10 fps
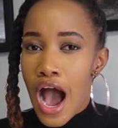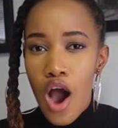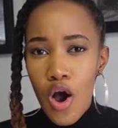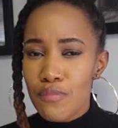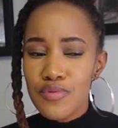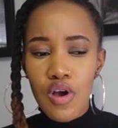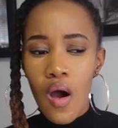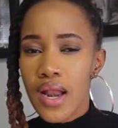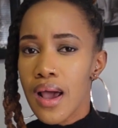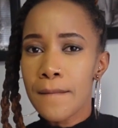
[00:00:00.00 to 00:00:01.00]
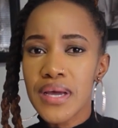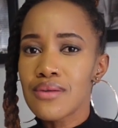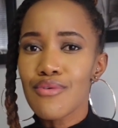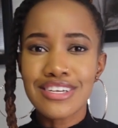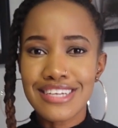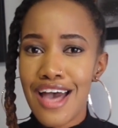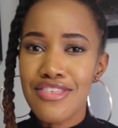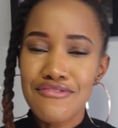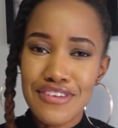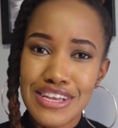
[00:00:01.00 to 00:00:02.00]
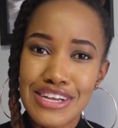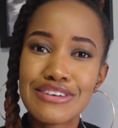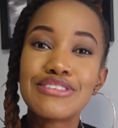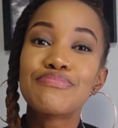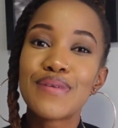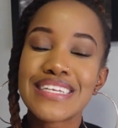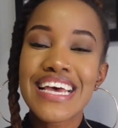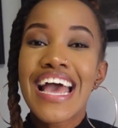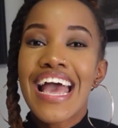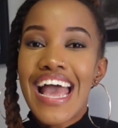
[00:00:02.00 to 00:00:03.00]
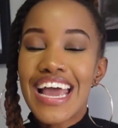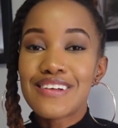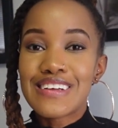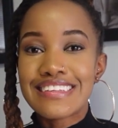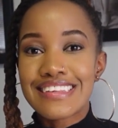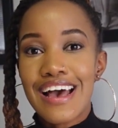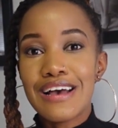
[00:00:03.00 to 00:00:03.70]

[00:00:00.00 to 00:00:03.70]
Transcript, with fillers: I hope you caught up and watched other videos. But anyways,